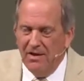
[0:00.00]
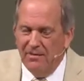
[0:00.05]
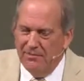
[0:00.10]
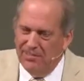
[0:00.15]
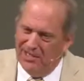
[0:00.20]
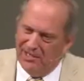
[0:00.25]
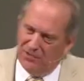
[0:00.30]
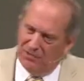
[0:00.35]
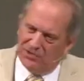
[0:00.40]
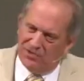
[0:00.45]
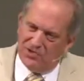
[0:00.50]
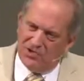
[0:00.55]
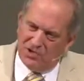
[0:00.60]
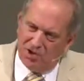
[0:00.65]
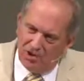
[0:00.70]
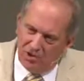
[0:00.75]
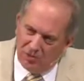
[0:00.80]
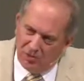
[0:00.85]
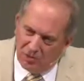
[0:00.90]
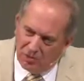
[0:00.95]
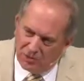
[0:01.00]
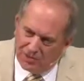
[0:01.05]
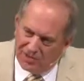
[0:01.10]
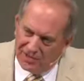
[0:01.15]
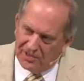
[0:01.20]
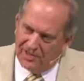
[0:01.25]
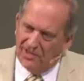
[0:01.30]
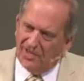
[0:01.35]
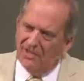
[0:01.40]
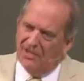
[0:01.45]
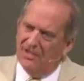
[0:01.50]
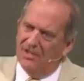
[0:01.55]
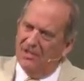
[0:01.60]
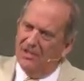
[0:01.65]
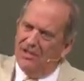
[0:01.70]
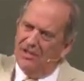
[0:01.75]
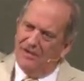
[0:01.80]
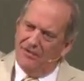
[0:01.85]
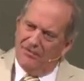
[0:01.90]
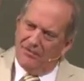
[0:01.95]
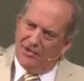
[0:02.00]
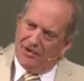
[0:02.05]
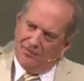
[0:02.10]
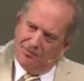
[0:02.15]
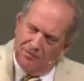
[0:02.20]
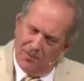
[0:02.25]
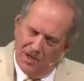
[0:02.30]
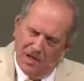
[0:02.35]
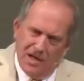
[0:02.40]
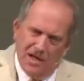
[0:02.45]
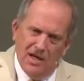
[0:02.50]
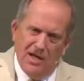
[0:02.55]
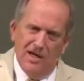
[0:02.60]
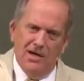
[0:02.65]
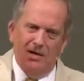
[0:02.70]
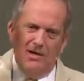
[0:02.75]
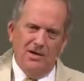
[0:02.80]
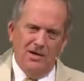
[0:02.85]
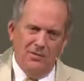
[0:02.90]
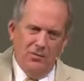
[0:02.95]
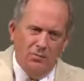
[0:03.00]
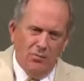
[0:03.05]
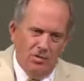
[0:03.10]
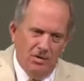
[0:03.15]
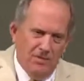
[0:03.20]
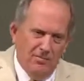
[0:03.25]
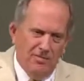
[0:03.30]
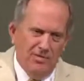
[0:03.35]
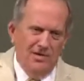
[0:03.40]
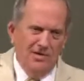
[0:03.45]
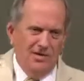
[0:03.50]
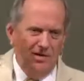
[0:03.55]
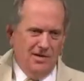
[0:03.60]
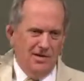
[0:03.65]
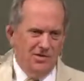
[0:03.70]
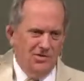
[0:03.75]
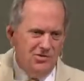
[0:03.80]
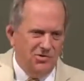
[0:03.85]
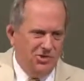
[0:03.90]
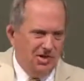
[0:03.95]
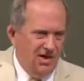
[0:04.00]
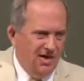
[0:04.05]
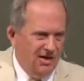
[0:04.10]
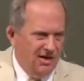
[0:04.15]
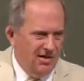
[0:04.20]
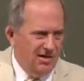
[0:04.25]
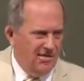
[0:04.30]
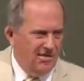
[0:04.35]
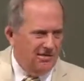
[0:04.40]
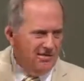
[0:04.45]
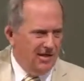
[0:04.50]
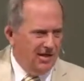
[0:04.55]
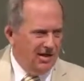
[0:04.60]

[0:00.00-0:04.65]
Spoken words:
But he was told to kill every man and woman and child